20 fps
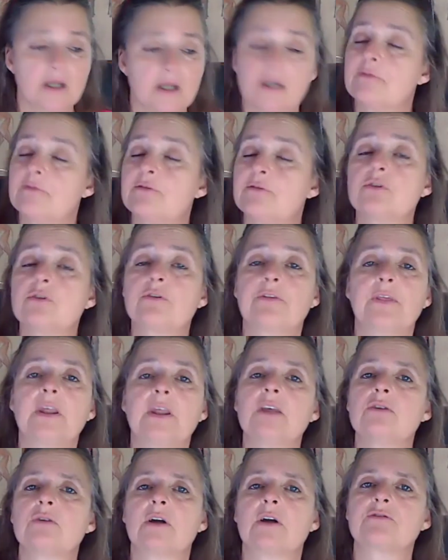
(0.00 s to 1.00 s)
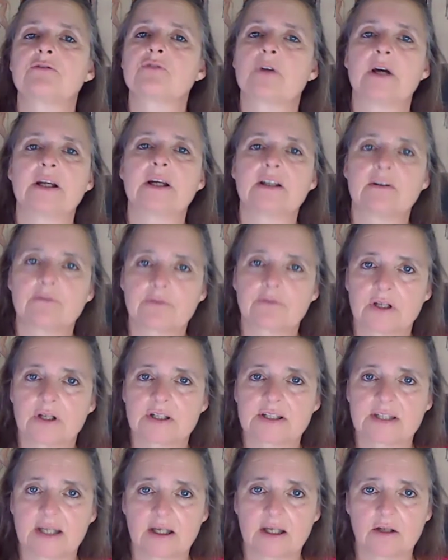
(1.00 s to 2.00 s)
If you think you have tried every
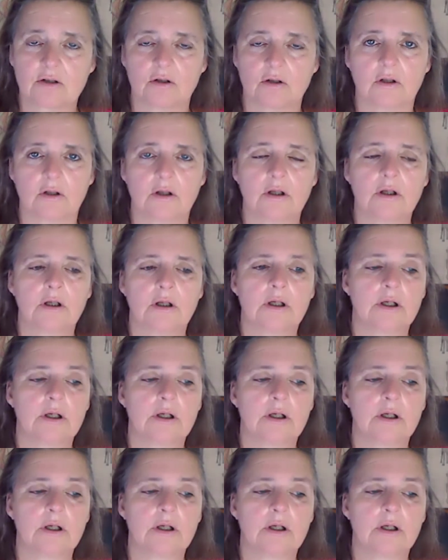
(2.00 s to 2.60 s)
single